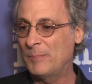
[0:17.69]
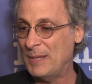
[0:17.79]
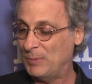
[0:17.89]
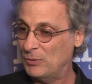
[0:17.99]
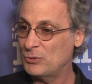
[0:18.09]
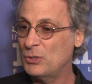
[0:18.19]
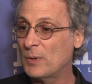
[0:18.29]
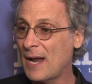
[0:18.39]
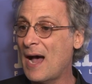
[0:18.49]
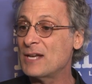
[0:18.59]
people who
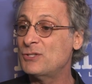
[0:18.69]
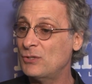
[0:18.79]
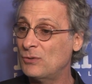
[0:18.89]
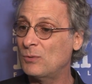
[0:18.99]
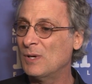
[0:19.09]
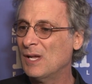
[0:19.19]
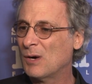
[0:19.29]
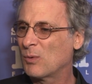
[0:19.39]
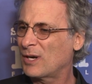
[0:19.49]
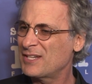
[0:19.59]
do what I do
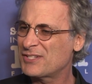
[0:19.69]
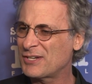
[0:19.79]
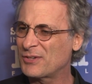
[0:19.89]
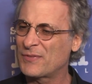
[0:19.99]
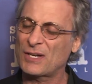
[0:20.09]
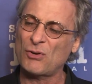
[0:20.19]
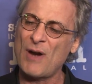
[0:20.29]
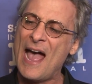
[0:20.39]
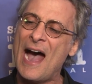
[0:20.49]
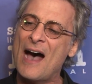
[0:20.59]
were considered the
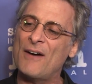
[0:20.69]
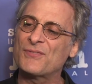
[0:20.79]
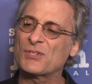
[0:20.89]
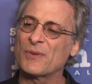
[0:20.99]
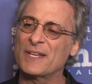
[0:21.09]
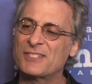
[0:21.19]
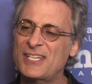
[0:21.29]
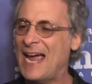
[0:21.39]
crafts or the